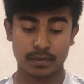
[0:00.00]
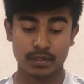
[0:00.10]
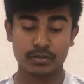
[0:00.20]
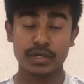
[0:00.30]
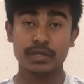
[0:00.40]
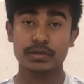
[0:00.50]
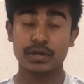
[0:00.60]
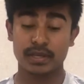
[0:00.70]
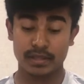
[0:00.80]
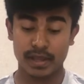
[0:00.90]
to enter
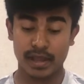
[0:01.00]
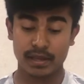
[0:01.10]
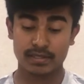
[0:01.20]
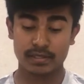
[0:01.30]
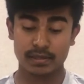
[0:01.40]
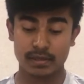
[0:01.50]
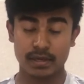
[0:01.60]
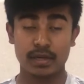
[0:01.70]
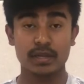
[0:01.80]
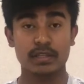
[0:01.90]
and the exit
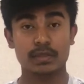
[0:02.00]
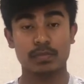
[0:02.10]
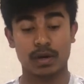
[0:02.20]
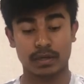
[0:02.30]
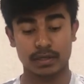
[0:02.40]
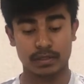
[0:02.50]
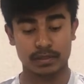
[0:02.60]
in this market.